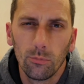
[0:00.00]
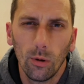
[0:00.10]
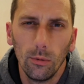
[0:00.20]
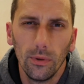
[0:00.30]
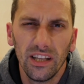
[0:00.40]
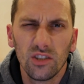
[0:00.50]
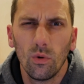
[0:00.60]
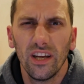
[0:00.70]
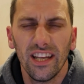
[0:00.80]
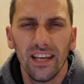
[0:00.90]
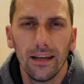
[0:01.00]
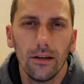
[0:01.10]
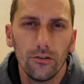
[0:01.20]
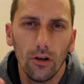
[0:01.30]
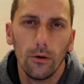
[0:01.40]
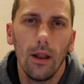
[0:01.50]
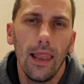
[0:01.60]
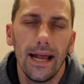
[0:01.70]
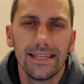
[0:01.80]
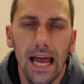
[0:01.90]
Probably it's why you're here. So
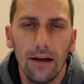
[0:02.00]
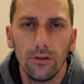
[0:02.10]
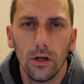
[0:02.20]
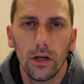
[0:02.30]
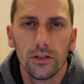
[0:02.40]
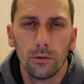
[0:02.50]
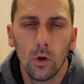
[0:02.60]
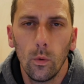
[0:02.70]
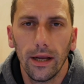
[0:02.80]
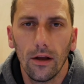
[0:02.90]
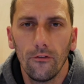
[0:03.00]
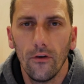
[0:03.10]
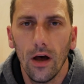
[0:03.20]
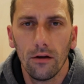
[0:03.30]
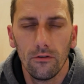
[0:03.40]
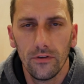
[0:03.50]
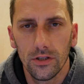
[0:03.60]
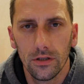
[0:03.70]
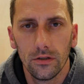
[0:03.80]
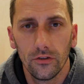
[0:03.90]
let's have a look at some quick fire
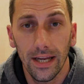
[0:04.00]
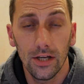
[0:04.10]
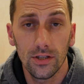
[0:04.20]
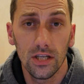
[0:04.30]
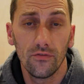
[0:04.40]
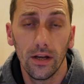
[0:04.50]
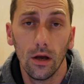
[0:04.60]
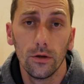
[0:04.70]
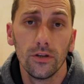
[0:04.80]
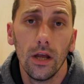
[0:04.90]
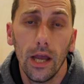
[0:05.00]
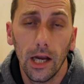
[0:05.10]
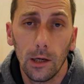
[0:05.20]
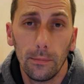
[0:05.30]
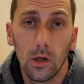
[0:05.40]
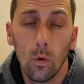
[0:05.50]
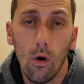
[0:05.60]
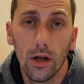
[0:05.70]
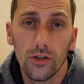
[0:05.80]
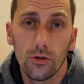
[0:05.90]
revision. So each of these videos are going to be
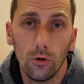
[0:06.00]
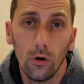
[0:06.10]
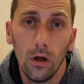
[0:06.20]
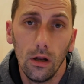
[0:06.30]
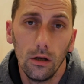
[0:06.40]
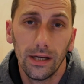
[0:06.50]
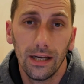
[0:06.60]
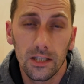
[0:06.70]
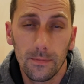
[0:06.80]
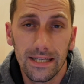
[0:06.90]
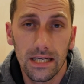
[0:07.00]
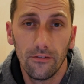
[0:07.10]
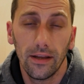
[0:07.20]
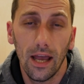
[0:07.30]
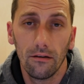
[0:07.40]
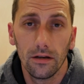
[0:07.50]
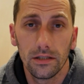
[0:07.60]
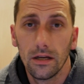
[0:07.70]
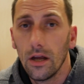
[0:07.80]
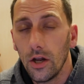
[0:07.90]
quite short, looking at specific
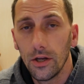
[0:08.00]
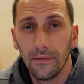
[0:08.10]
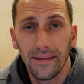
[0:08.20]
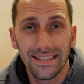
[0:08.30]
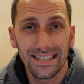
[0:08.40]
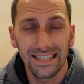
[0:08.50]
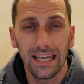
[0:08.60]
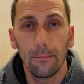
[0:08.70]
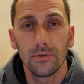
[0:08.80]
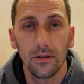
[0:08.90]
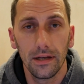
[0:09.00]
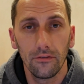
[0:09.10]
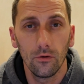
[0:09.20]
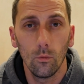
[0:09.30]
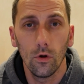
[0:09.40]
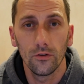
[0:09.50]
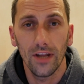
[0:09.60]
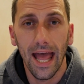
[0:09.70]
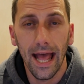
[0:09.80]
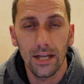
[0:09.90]
areas, and you can then skip to the different ones
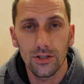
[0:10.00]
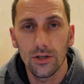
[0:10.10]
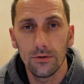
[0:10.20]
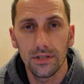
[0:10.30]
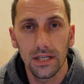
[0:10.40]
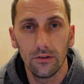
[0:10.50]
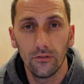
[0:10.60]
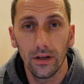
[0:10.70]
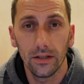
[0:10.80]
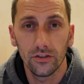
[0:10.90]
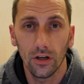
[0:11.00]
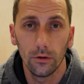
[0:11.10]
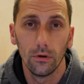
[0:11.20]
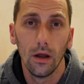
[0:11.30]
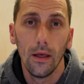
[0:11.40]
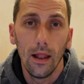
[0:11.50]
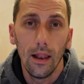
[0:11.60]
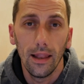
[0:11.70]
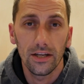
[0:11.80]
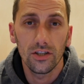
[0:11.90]
as you see fit. So
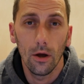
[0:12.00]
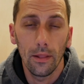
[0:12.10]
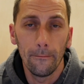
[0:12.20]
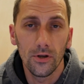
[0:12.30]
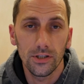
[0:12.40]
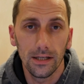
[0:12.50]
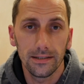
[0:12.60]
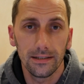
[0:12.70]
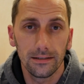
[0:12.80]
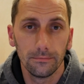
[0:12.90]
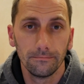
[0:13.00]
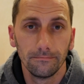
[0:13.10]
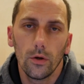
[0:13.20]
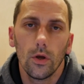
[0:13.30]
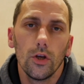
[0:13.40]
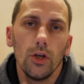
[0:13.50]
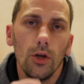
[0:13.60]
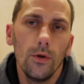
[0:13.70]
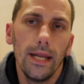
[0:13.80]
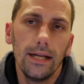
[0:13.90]
let's start the muscular system. So
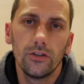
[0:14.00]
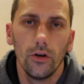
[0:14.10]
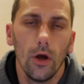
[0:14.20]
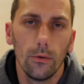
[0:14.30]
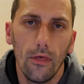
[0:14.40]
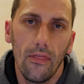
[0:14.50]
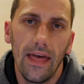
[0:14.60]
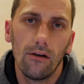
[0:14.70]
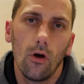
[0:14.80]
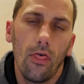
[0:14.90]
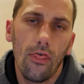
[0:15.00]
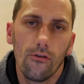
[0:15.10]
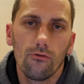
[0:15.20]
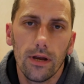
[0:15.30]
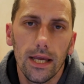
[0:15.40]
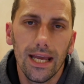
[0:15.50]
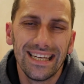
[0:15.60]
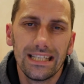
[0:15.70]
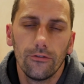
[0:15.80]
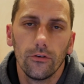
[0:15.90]
you need to know that there are three
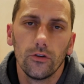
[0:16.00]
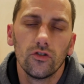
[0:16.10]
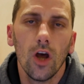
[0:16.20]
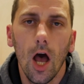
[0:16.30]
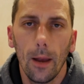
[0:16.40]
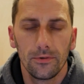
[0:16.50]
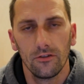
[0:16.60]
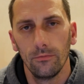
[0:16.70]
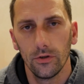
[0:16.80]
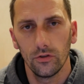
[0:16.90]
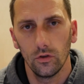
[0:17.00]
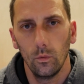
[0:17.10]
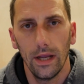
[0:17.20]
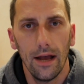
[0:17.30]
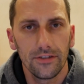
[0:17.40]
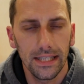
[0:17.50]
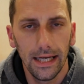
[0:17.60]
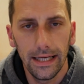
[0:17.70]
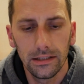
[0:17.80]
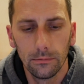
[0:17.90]
different types of muscle. We have
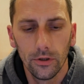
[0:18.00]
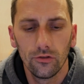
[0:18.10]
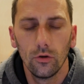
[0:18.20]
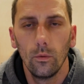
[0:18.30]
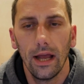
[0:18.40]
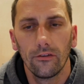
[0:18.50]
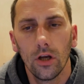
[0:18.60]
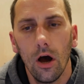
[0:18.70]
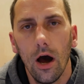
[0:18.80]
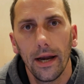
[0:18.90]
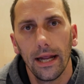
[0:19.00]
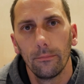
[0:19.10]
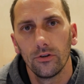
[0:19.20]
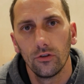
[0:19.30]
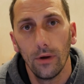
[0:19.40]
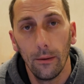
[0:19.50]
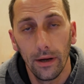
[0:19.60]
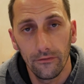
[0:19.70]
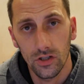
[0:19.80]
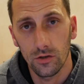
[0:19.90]
skeletal muscle, we have cardiac muscle, and
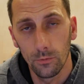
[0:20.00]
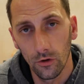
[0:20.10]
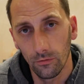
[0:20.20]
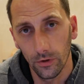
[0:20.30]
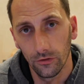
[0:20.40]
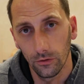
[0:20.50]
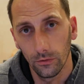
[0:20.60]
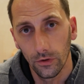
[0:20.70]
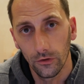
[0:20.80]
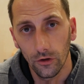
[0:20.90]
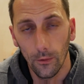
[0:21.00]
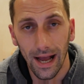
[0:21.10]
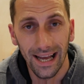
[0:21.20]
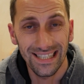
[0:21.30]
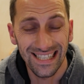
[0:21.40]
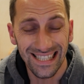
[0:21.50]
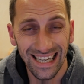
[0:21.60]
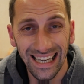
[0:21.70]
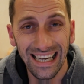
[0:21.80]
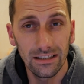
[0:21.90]
we have smooth muscle. So our
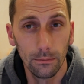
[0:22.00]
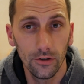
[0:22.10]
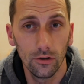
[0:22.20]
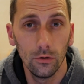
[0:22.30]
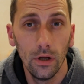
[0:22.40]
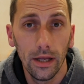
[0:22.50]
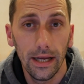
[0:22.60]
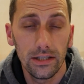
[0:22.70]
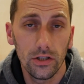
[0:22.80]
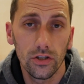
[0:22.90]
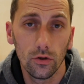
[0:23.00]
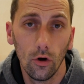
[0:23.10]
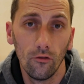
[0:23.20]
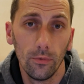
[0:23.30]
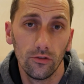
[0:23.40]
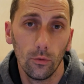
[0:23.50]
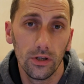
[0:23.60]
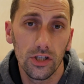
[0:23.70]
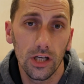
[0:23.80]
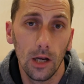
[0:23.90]
skeletal muscle is the sort of muscle
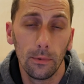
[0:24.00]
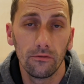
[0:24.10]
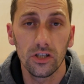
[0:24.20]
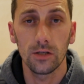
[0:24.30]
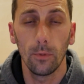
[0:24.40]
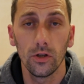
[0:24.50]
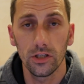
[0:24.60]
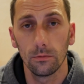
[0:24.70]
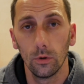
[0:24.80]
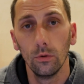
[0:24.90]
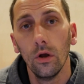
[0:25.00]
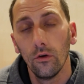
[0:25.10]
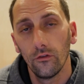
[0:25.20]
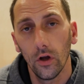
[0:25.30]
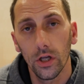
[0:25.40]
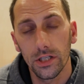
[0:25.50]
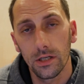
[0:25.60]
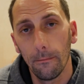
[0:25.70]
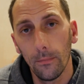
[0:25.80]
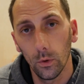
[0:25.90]
which is going to be responsible for us
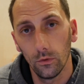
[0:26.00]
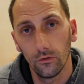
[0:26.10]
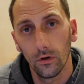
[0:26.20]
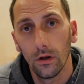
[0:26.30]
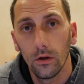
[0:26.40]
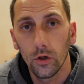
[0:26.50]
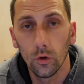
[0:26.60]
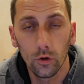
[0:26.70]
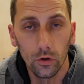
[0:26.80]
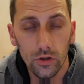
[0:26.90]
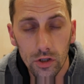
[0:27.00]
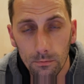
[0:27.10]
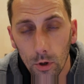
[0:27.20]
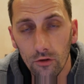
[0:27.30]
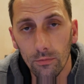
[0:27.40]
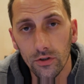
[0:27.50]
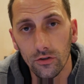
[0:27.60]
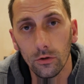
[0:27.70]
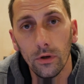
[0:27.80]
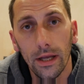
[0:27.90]
to move. Your smooth
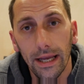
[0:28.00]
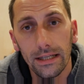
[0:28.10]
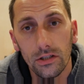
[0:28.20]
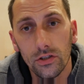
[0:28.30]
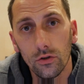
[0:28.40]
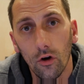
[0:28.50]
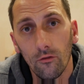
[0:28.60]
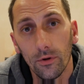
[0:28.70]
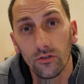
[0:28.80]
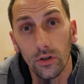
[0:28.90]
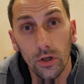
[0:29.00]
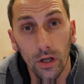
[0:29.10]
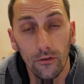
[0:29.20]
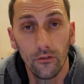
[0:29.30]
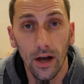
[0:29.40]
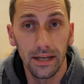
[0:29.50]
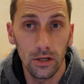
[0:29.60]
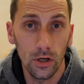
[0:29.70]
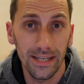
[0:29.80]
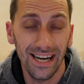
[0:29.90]
muscle is the sort of muscle you're going to find
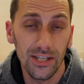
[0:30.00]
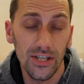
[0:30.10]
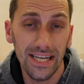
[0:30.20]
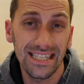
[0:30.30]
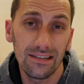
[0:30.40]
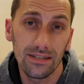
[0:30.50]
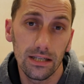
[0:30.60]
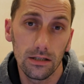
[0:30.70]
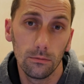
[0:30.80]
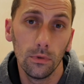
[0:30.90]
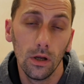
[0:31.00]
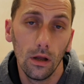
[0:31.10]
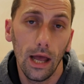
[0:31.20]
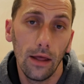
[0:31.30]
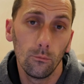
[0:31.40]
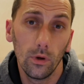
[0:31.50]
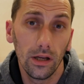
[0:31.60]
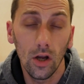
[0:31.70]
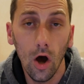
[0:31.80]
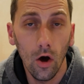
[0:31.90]
in your digestive system, and
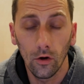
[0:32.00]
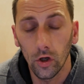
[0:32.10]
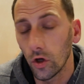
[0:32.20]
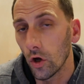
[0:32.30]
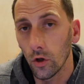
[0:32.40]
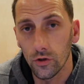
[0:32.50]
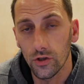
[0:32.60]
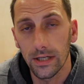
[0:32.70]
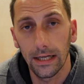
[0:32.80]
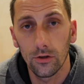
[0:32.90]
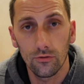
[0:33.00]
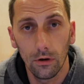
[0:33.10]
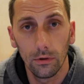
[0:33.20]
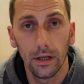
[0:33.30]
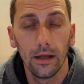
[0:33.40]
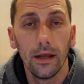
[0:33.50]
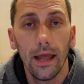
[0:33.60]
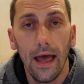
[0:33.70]
we can't consciously control it.